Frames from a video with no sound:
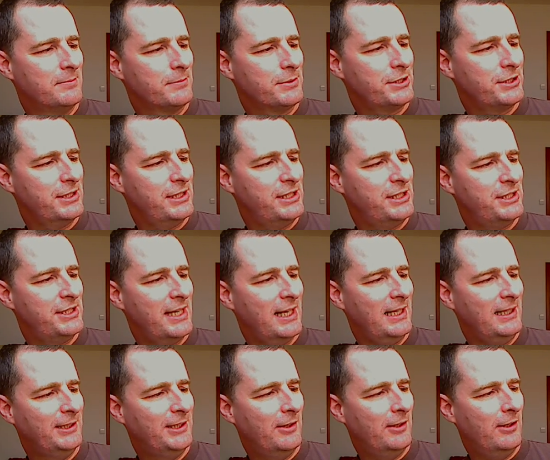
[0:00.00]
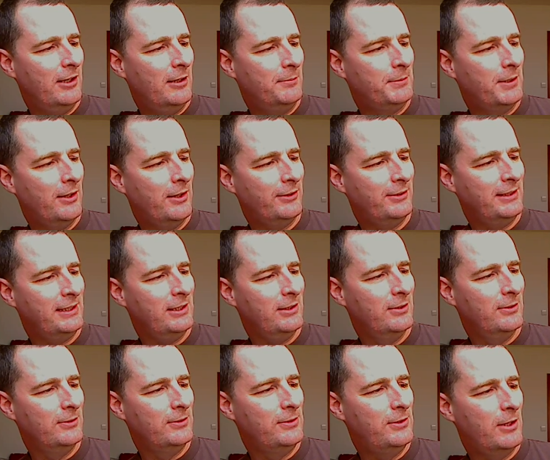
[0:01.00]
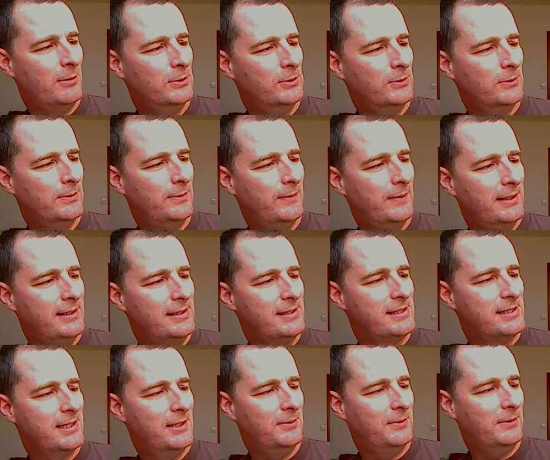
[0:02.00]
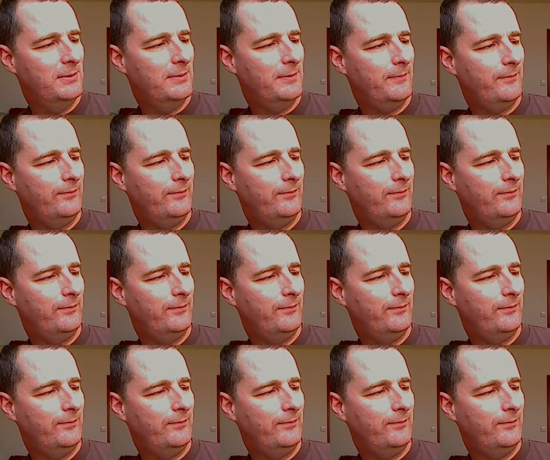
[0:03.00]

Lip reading: přišel do obchodního domu, so